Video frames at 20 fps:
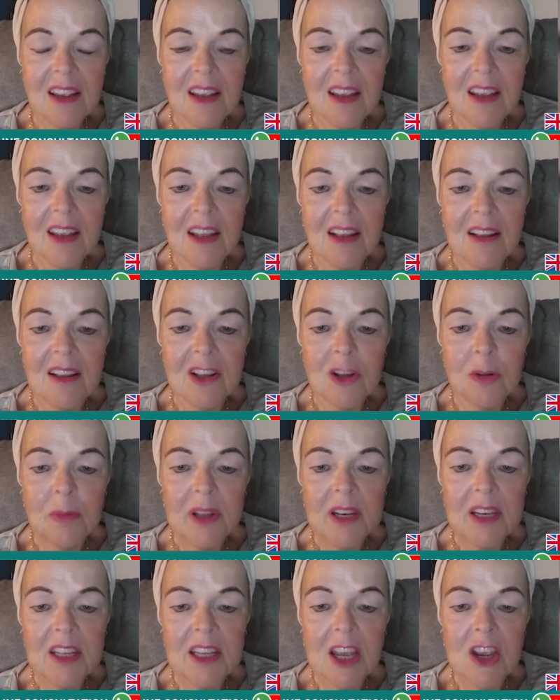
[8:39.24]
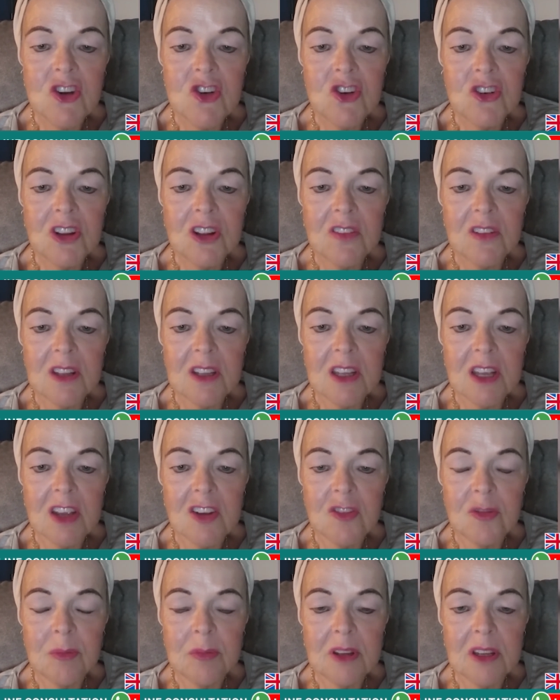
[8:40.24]
And the medication that they
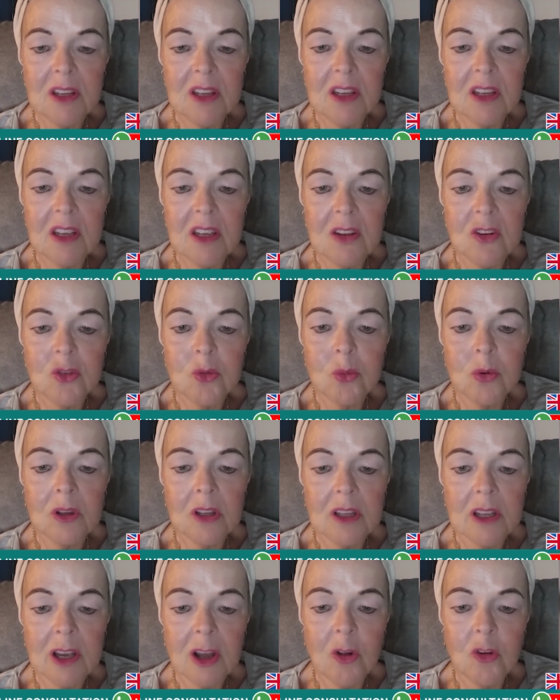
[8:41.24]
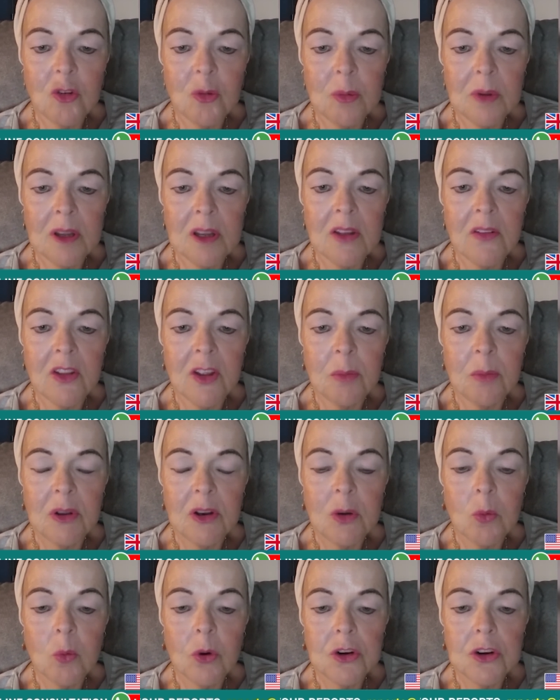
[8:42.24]
gave me has really helped me, and they've
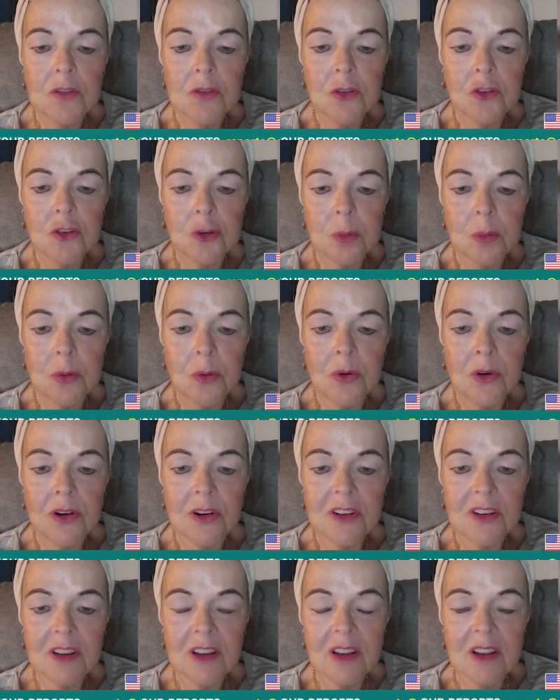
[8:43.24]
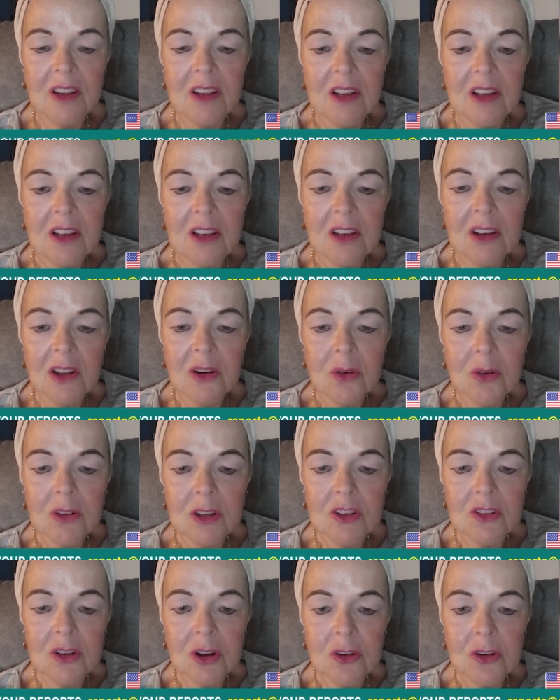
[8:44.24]
been a wonderful support. Not
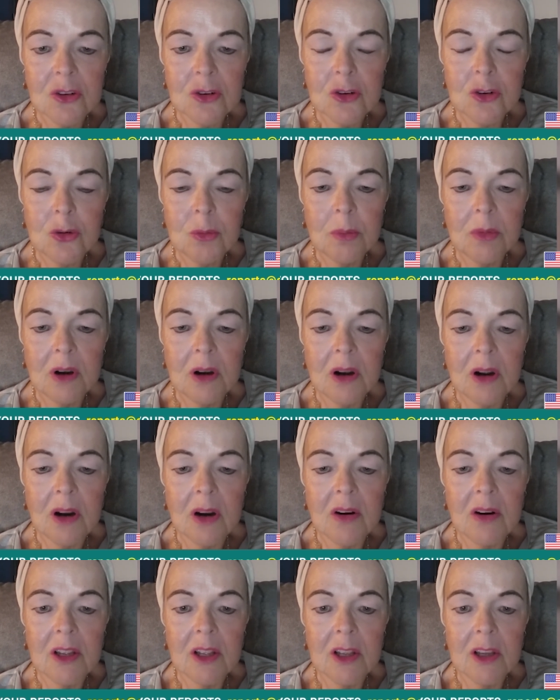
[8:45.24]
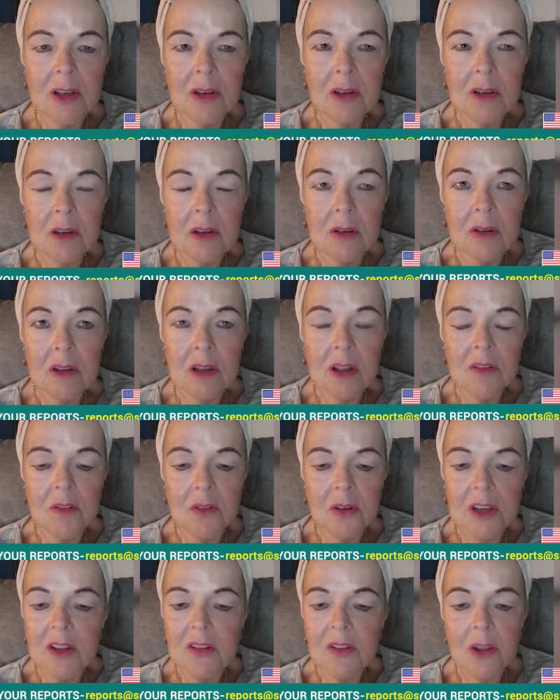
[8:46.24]
only Dr. Kumar and I
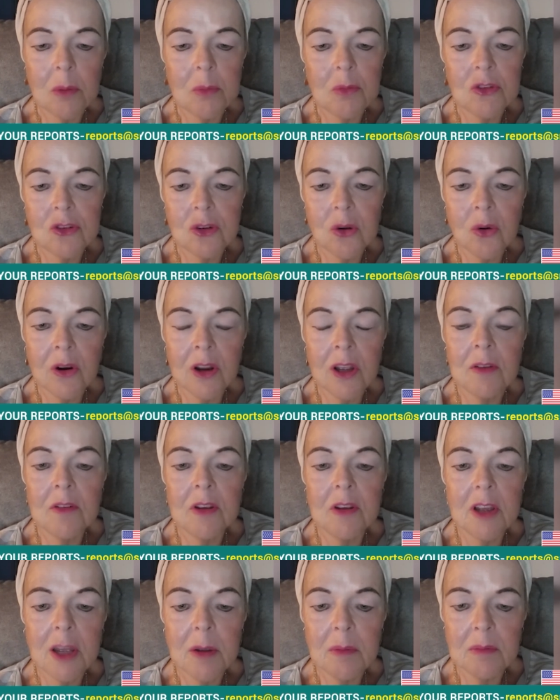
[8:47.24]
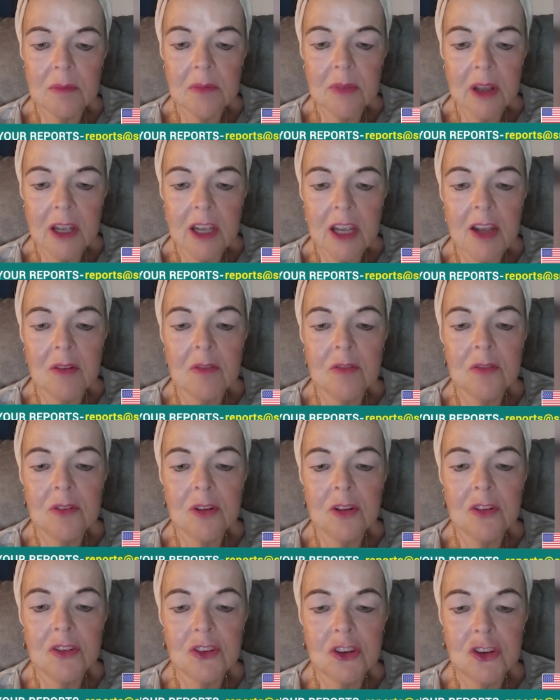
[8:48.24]
forget, I'm sorry, I, I'm, I have
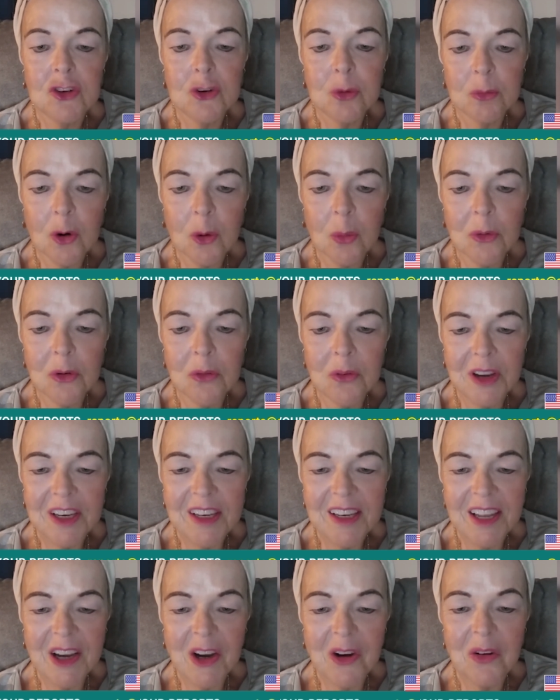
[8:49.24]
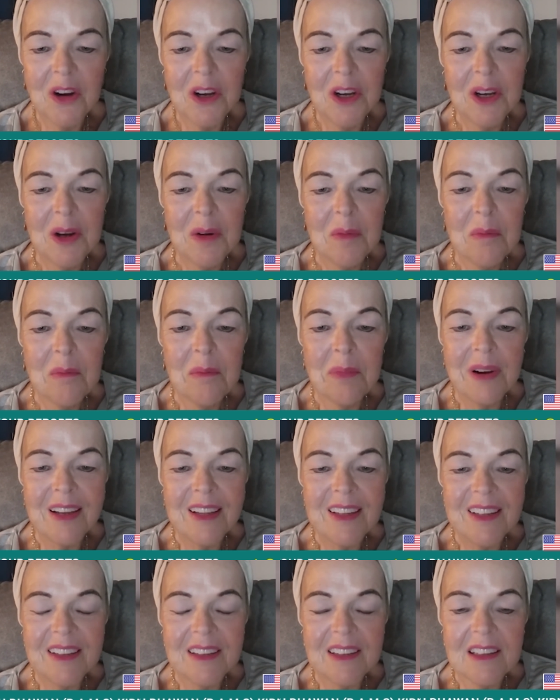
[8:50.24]
a senior moment right now,
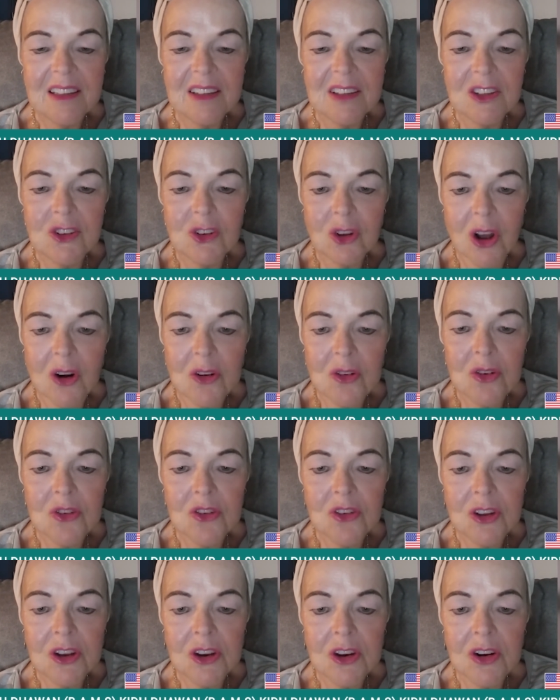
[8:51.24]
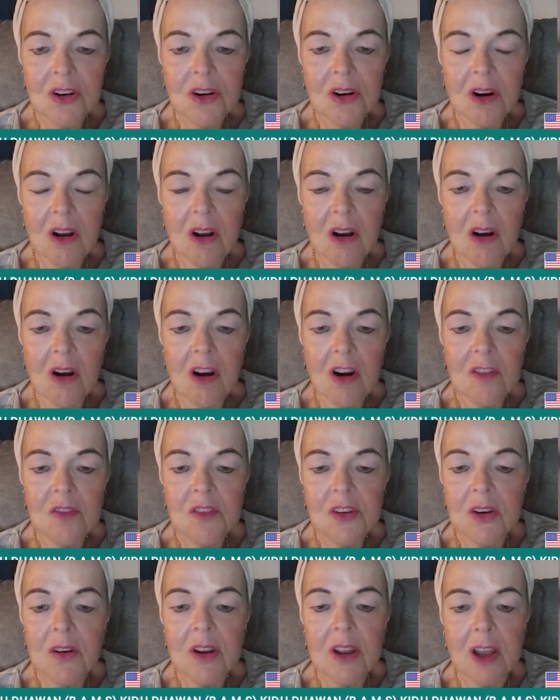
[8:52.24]
but the doctors there are
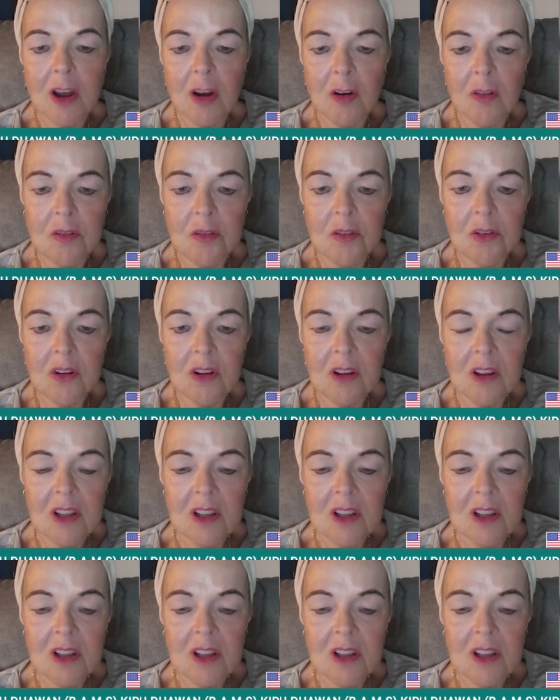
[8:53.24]
very helpful